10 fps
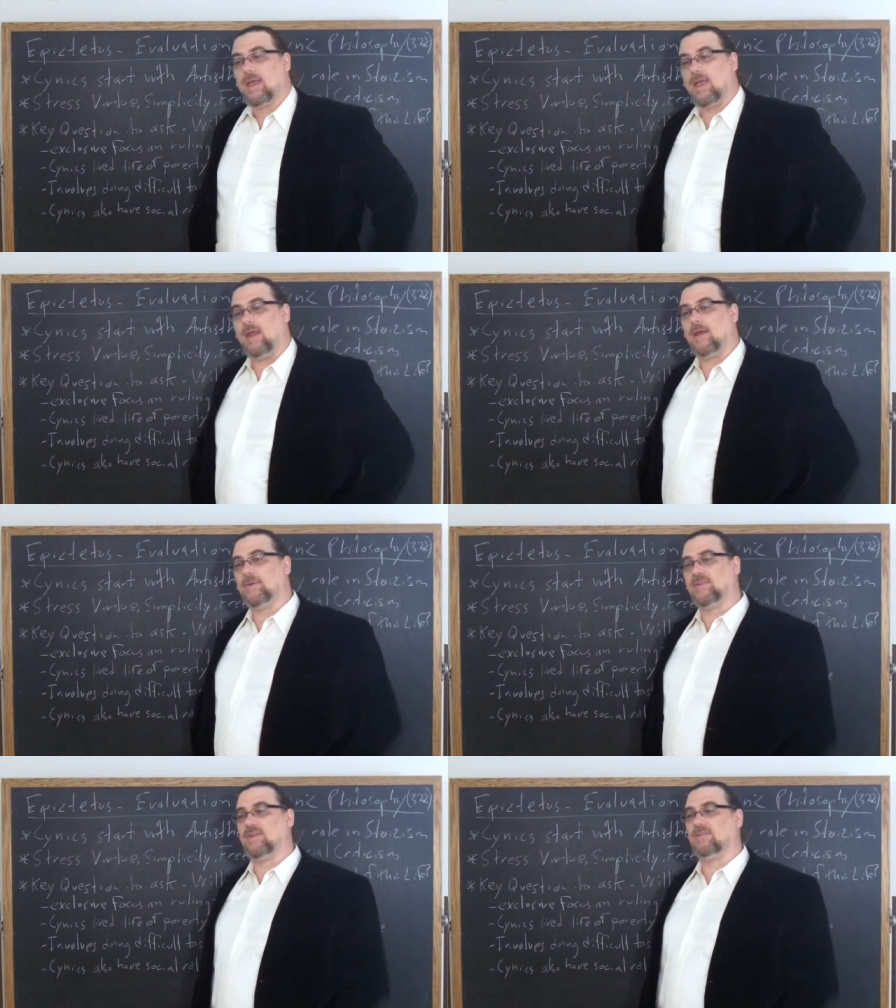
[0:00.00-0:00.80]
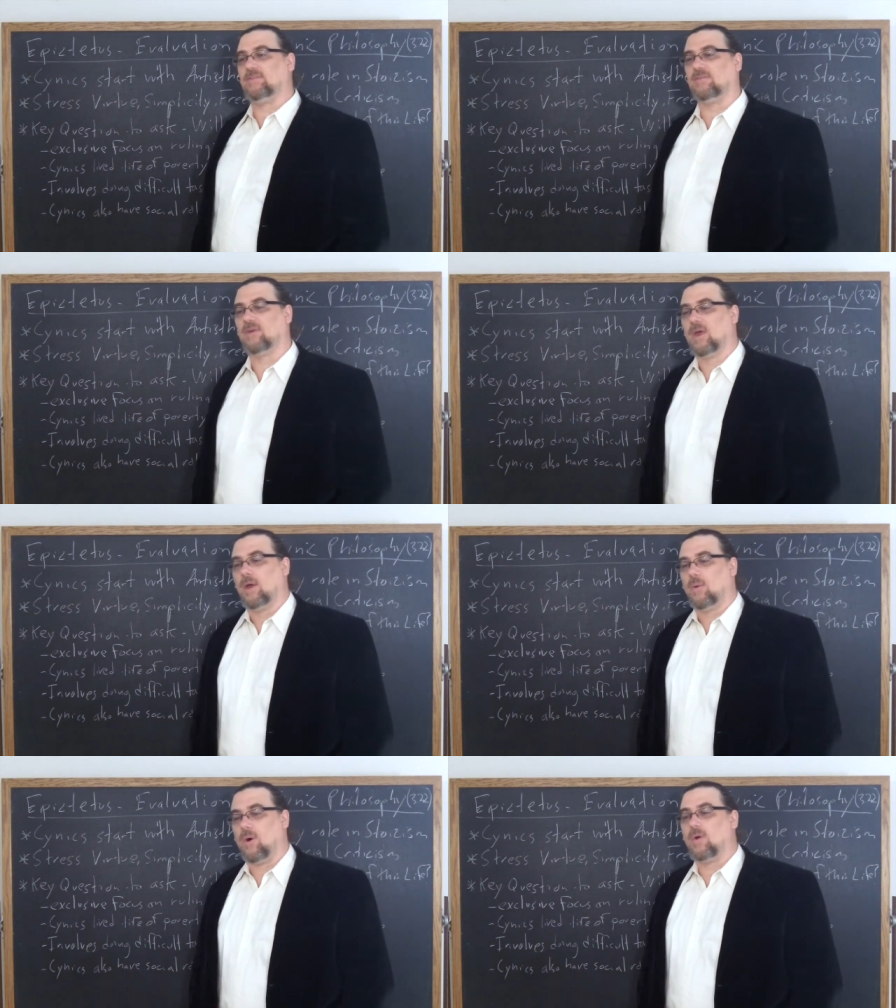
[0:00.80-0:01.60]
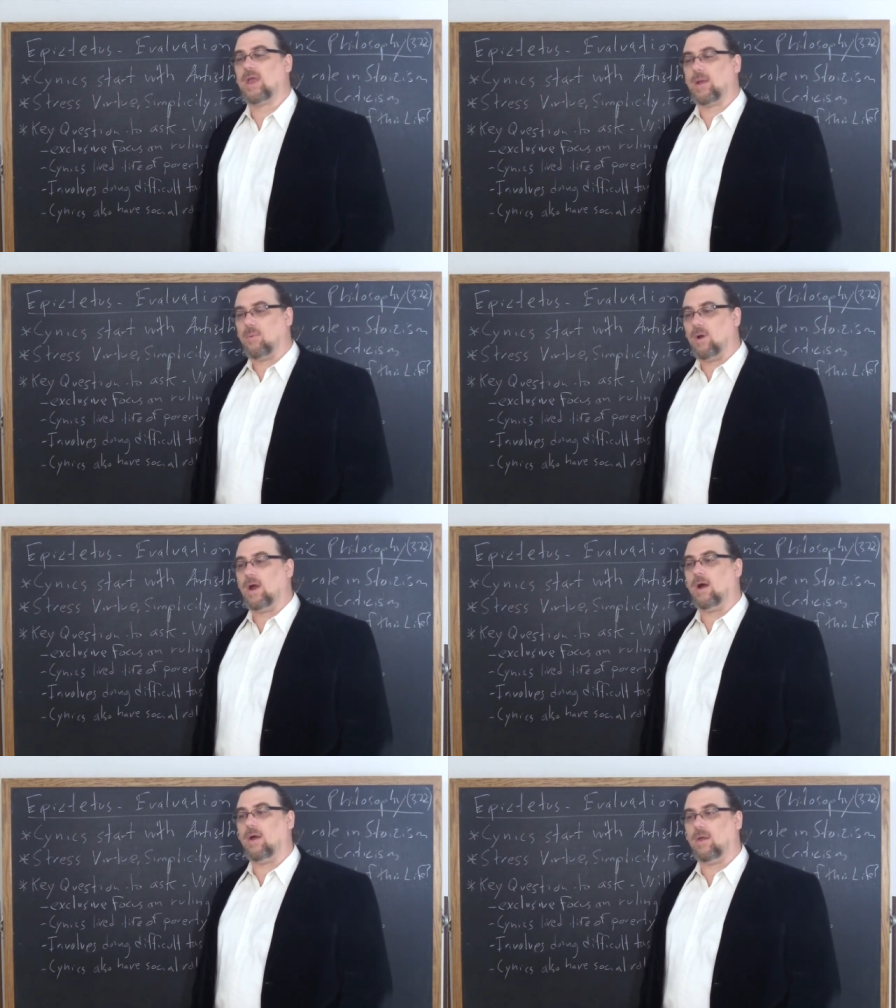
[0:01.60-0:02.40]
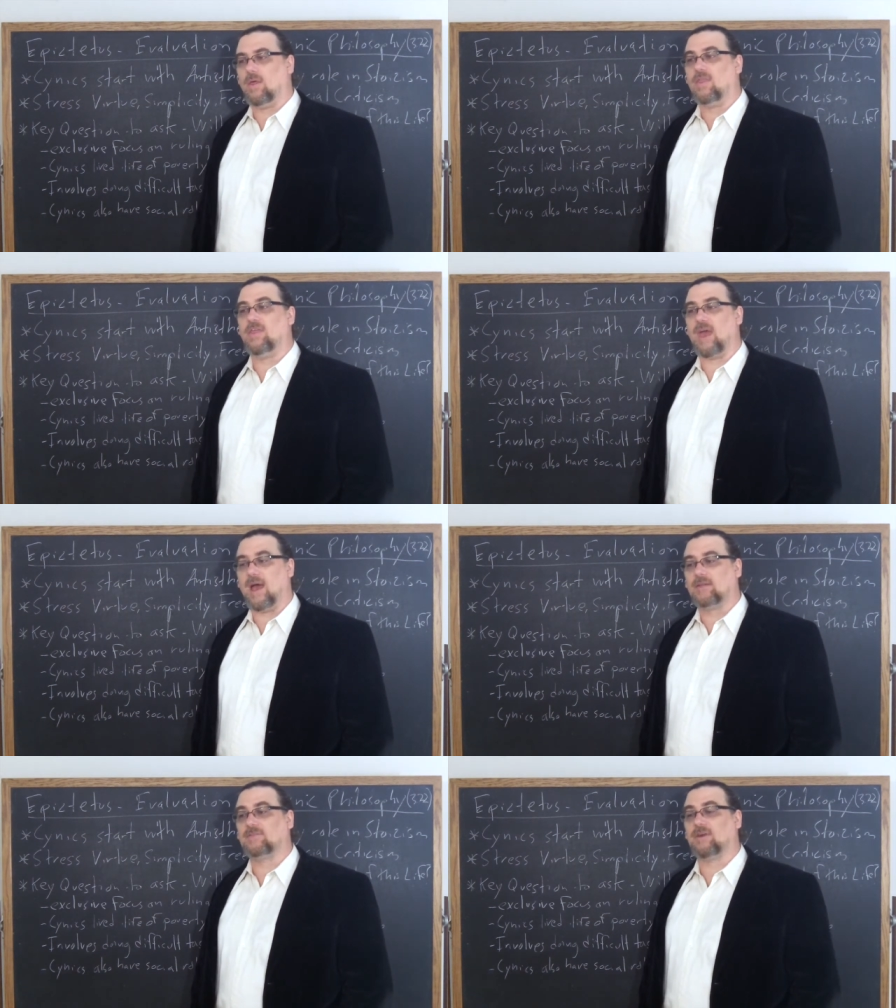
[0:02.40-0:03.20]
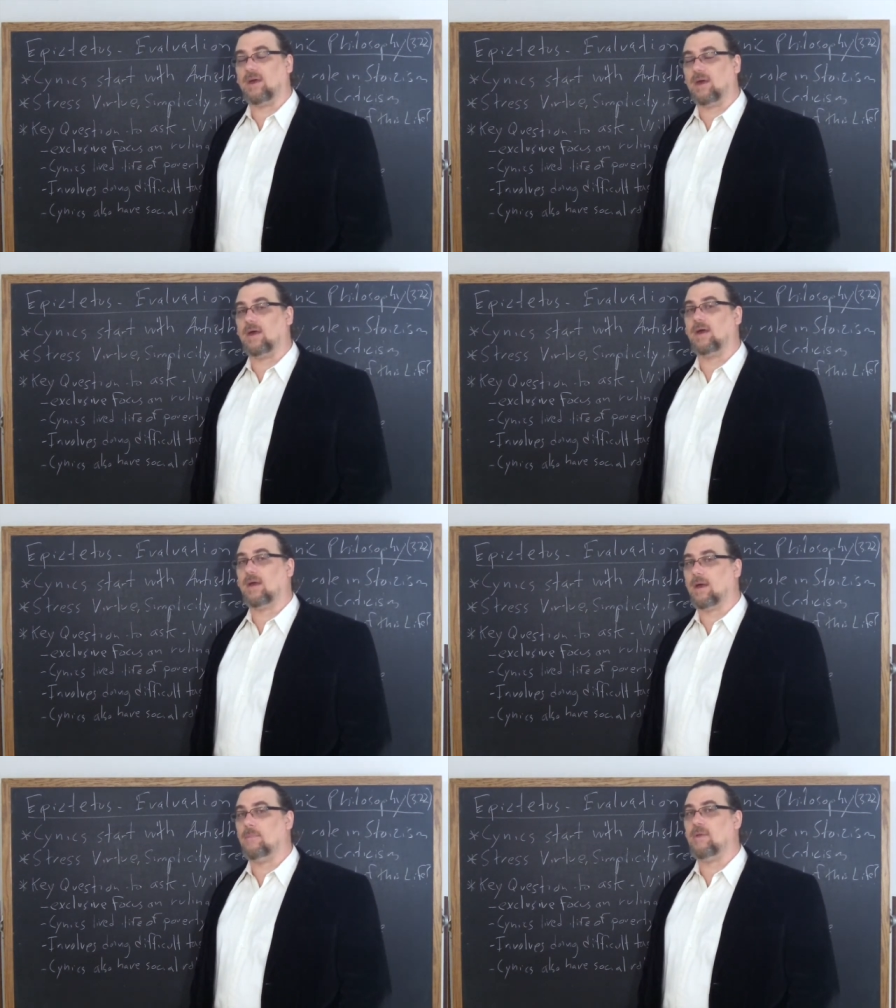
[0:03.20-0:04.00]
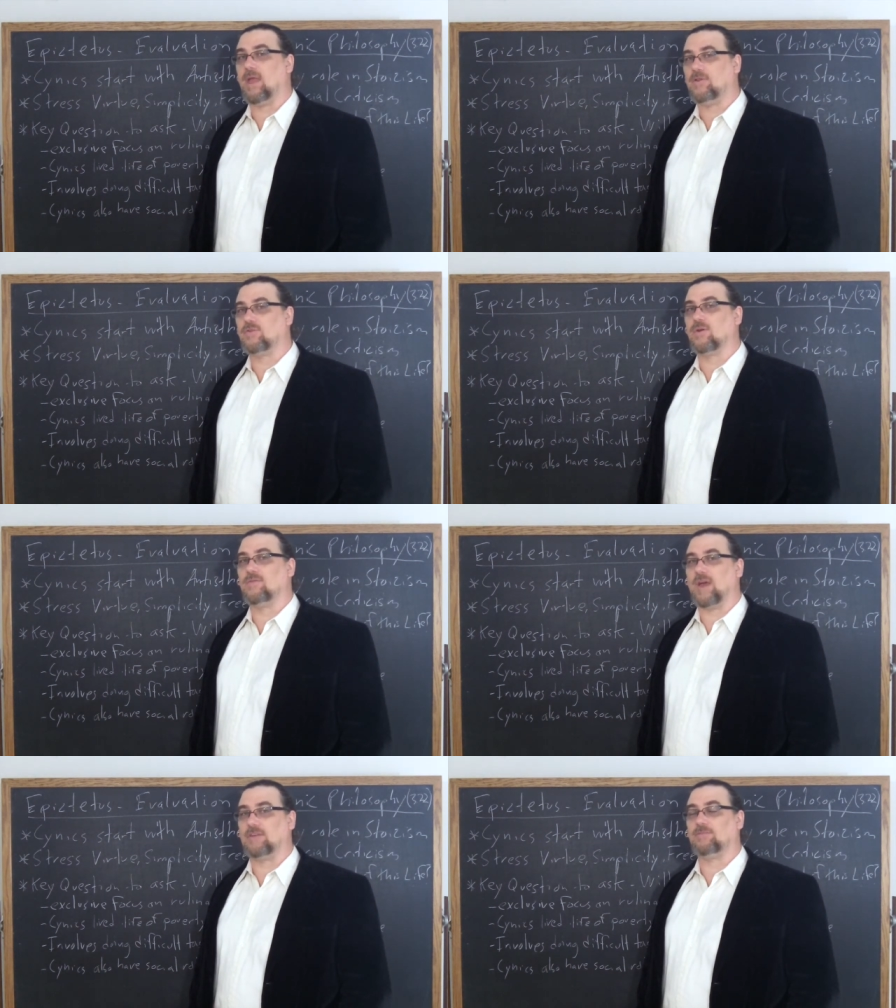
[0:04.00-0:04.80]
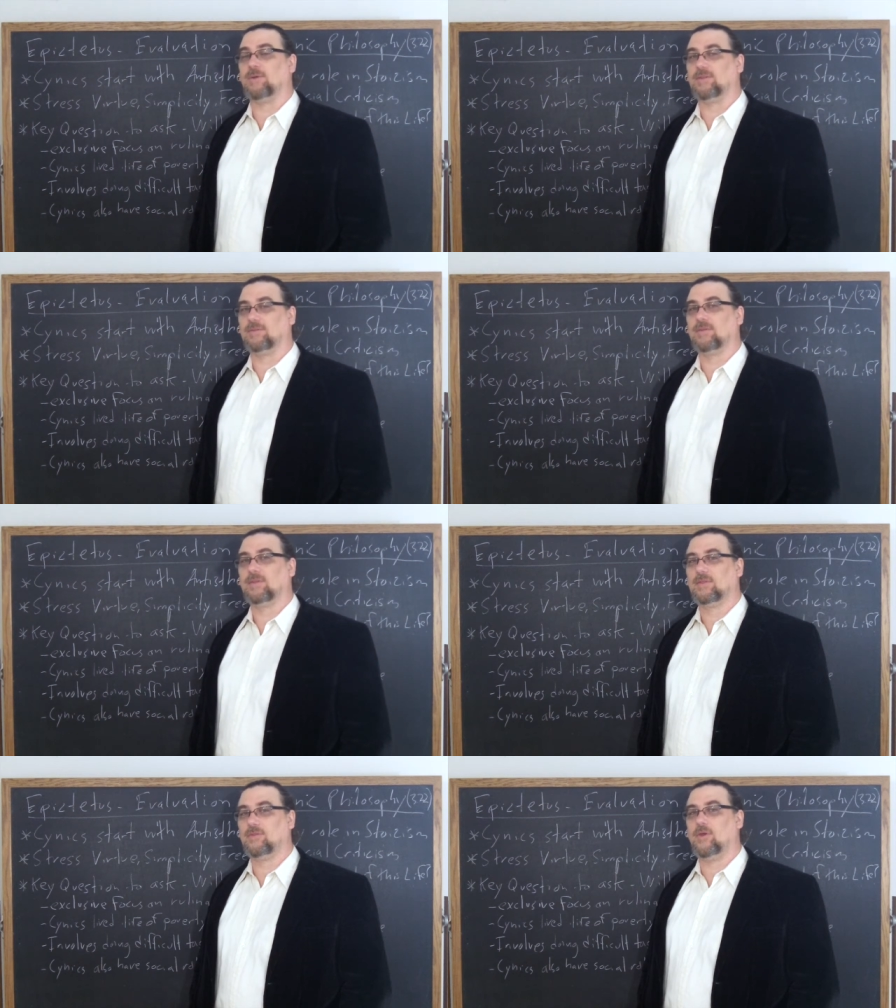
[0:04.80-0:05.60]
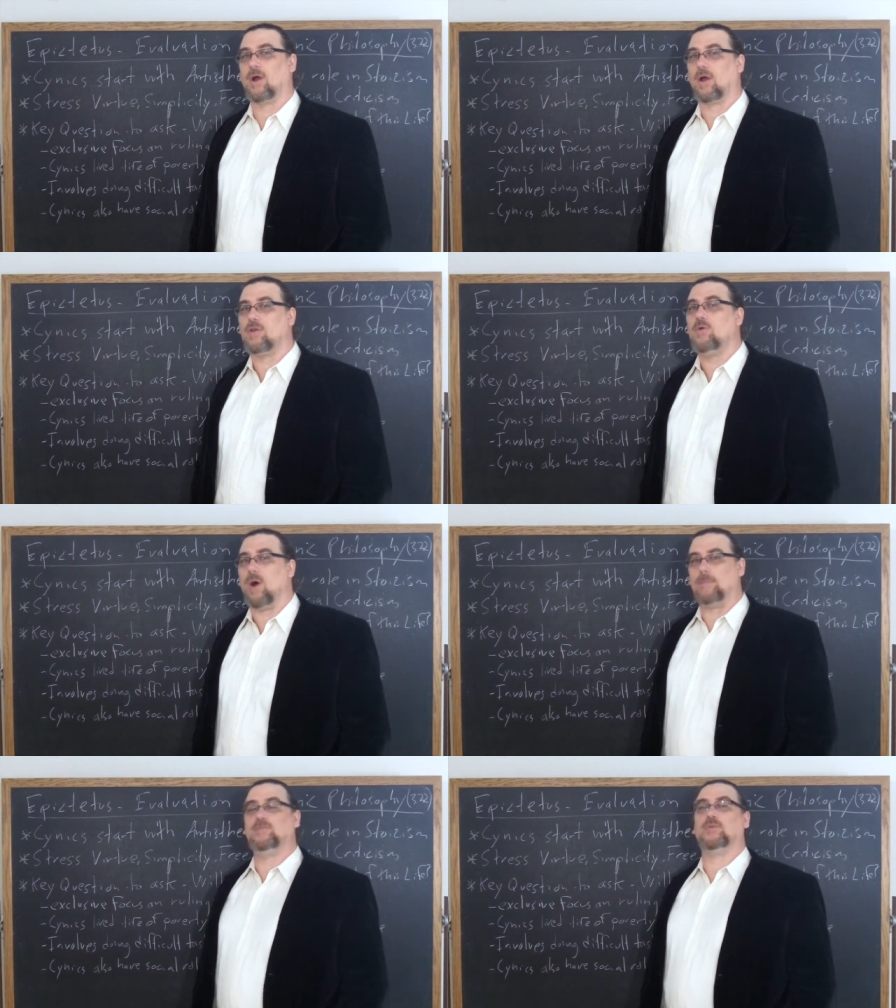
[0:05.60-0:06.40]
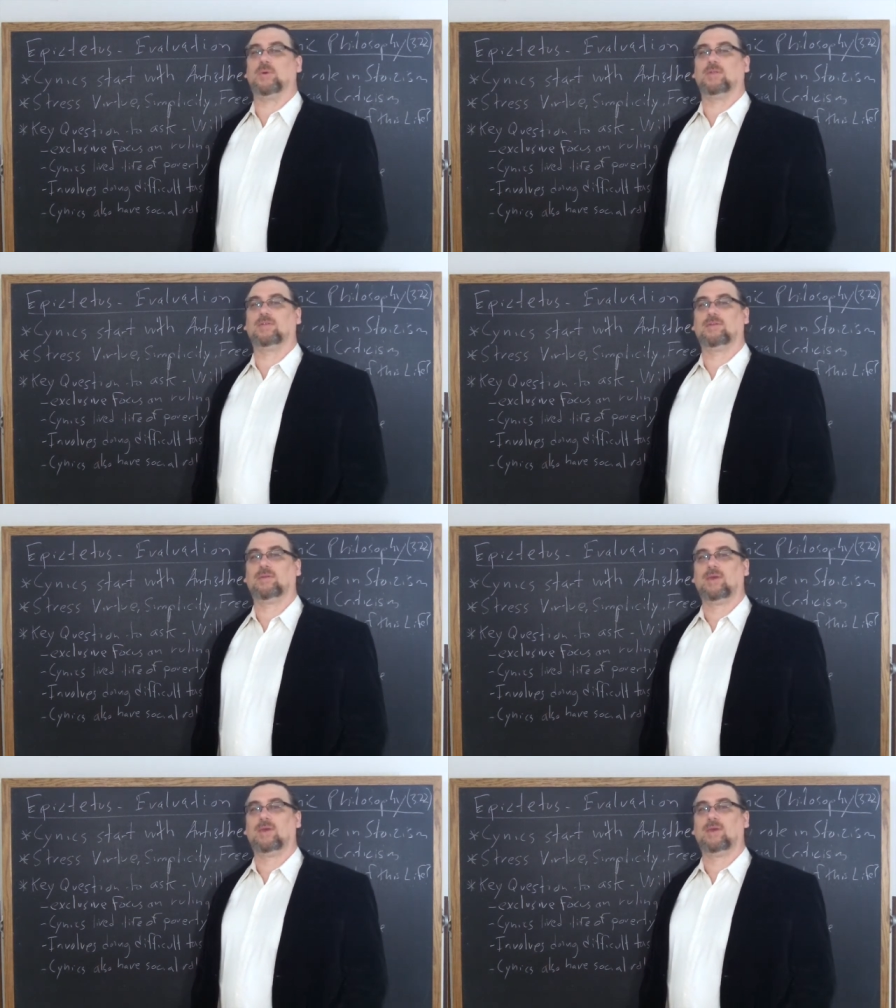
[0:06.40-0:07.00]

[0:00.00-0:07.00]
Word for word: And Epictetus says, okay, well, that's a, a major investment. Do, are you up to it?